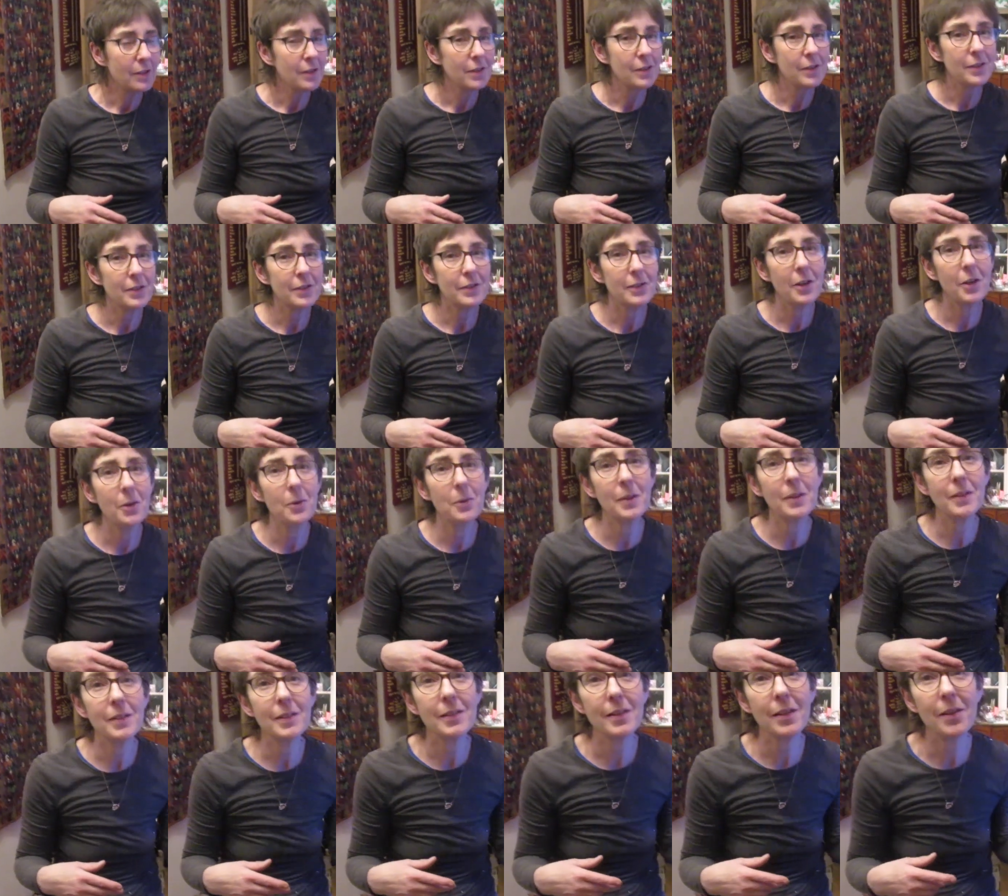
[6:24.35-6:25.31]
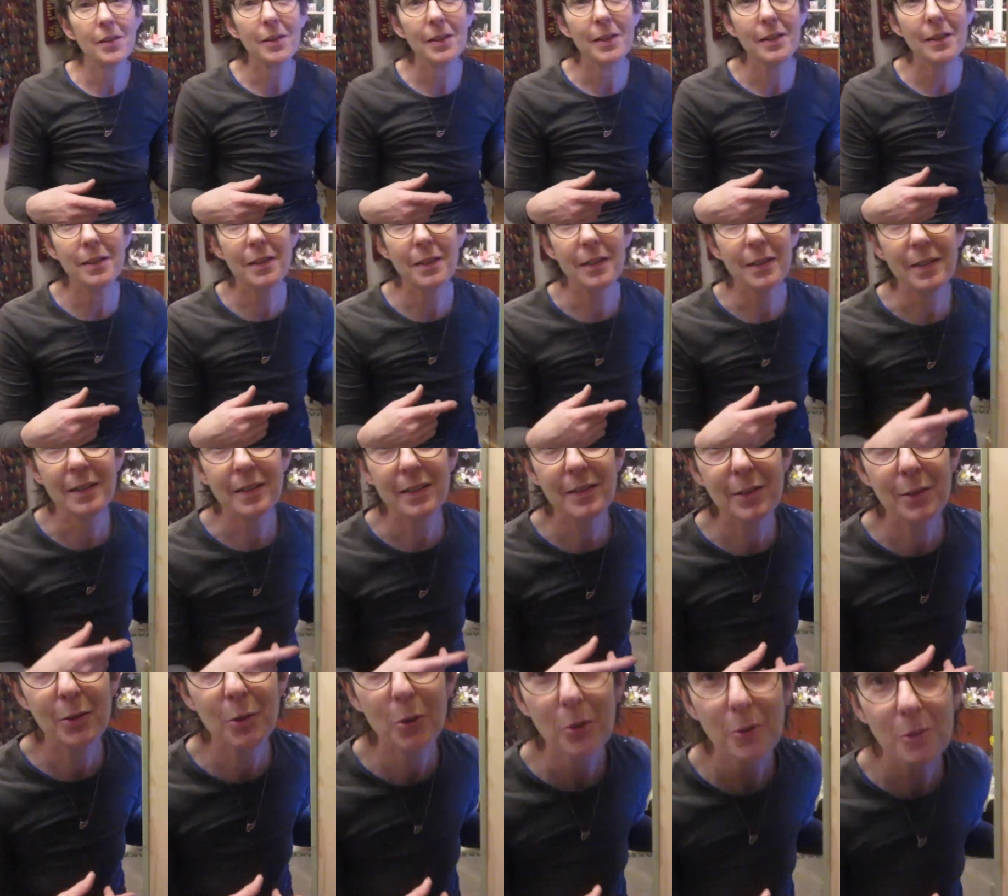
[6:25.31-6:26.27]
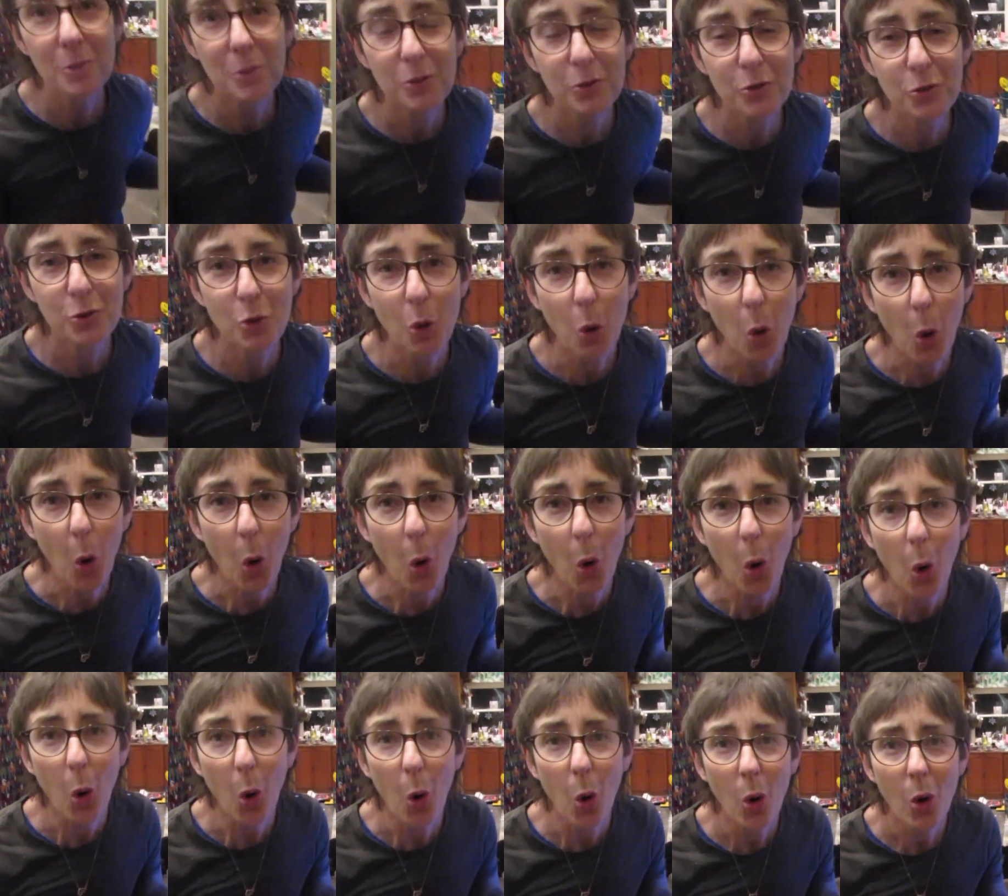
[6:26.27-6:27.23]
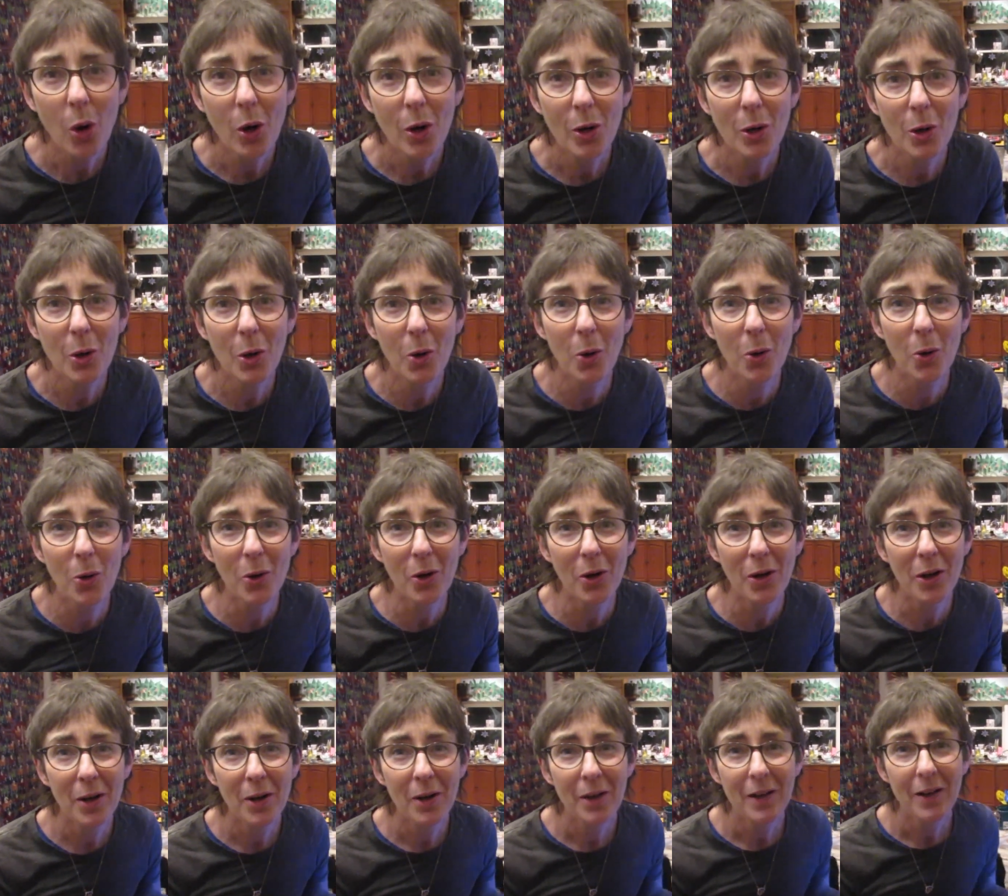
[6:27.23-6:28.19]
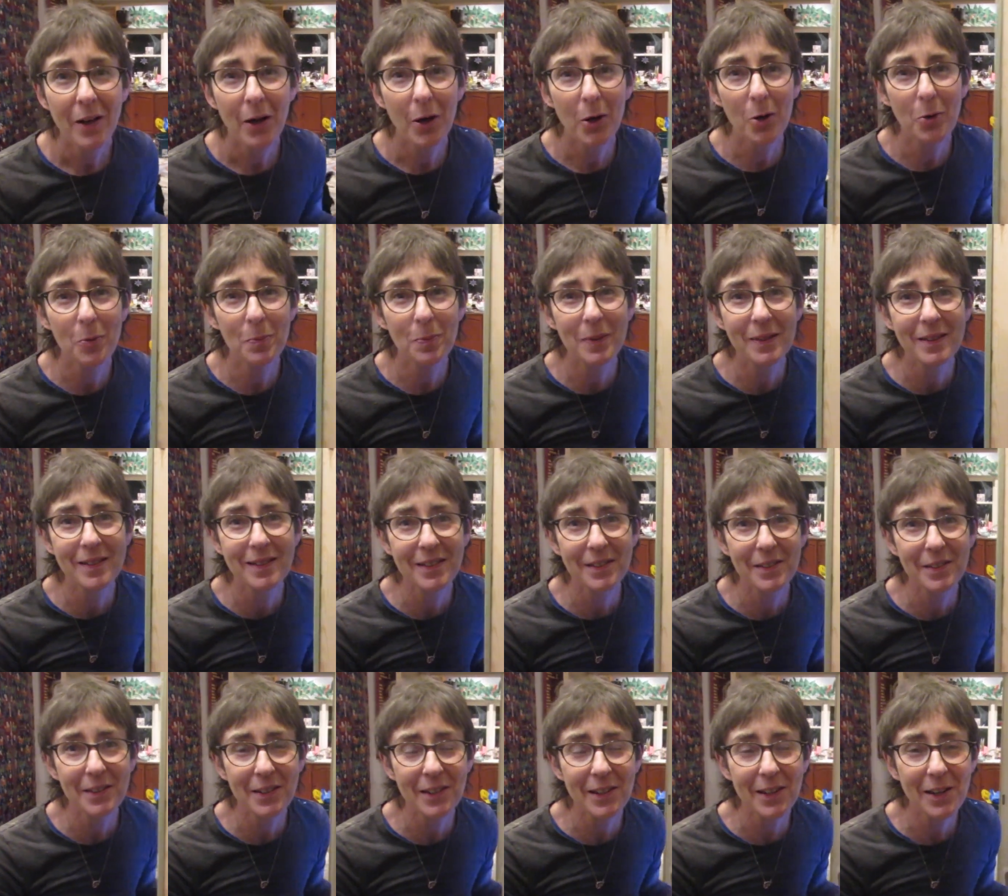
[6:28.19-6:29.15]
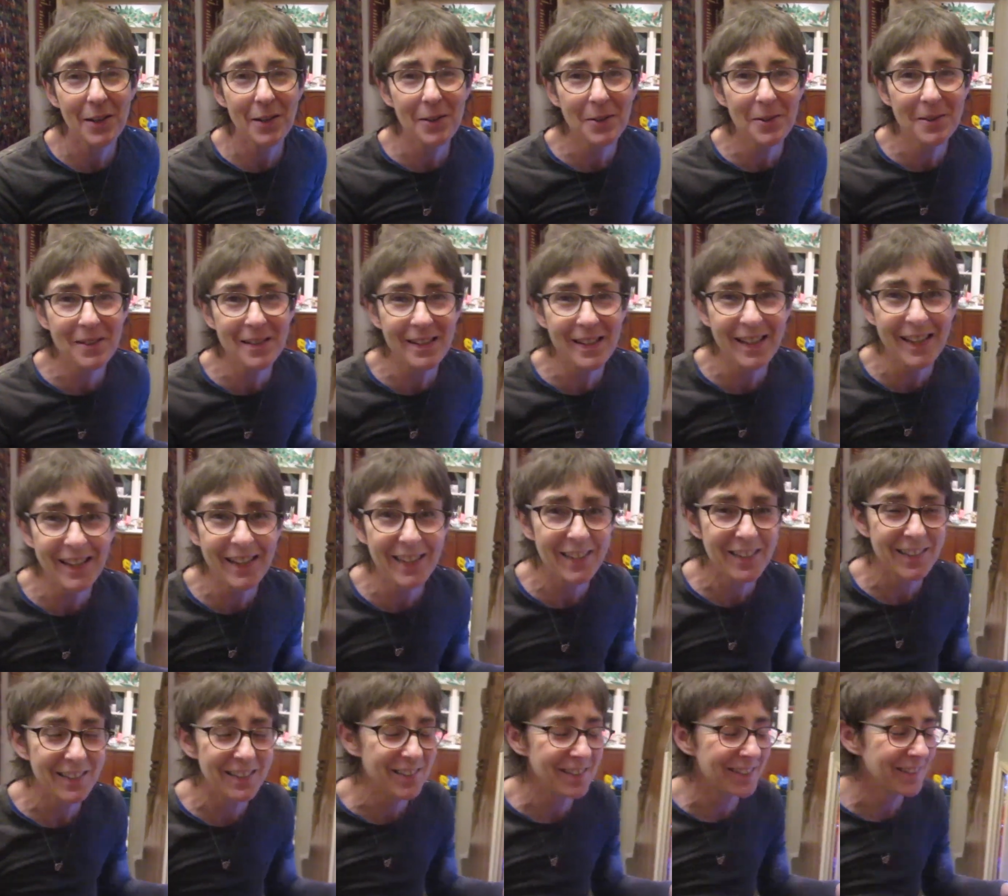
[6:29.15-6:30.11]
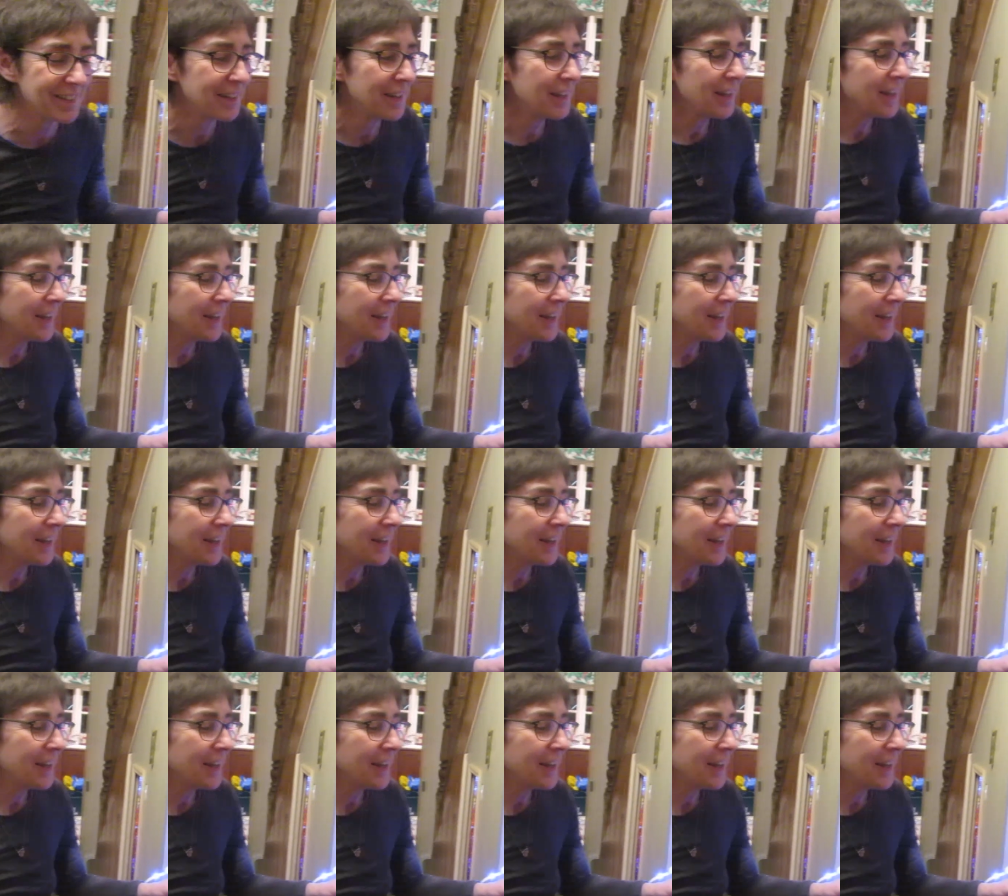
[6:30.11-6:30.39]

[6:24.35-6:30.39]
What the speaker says: So excited, it's got a door. Look, opens and closes.